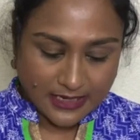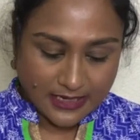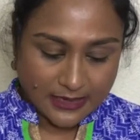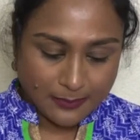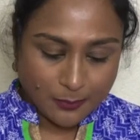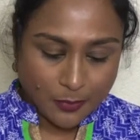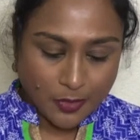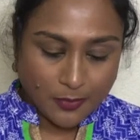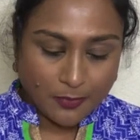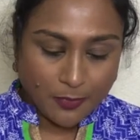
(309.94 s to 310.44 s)

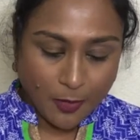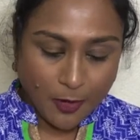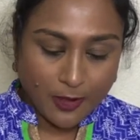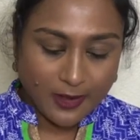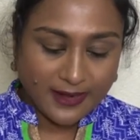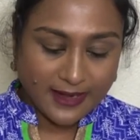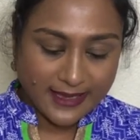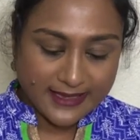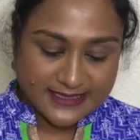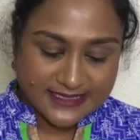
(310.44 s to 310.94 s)
Colourpop
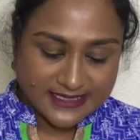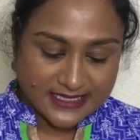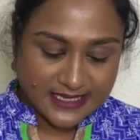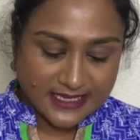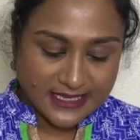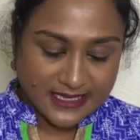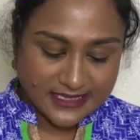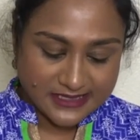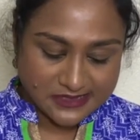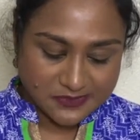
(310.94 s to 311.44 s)
All I
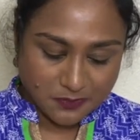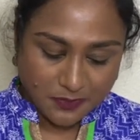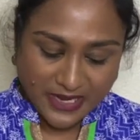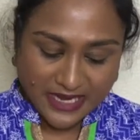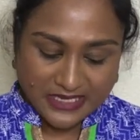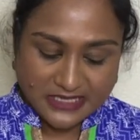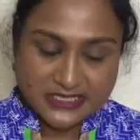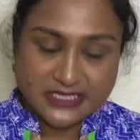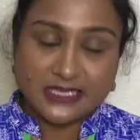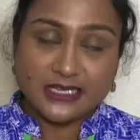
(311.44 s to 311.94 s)
See is
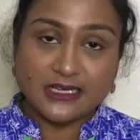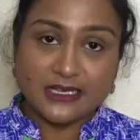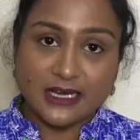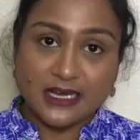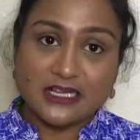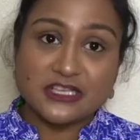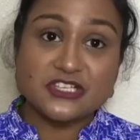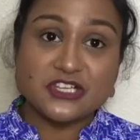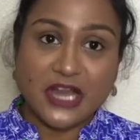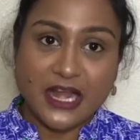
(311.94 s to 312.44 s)
Magic
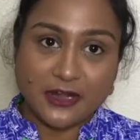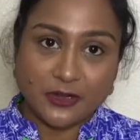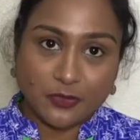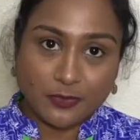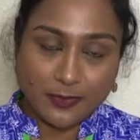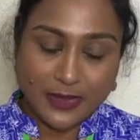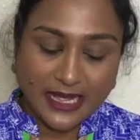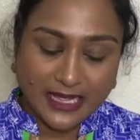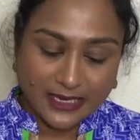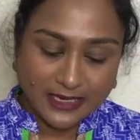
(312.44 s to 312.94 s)
Shadow
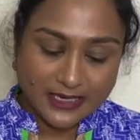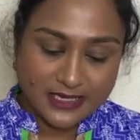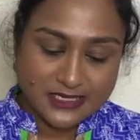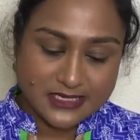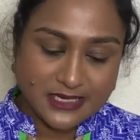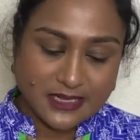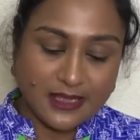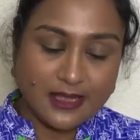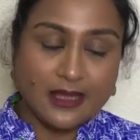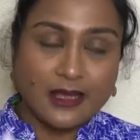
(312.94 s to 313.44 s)
Palette.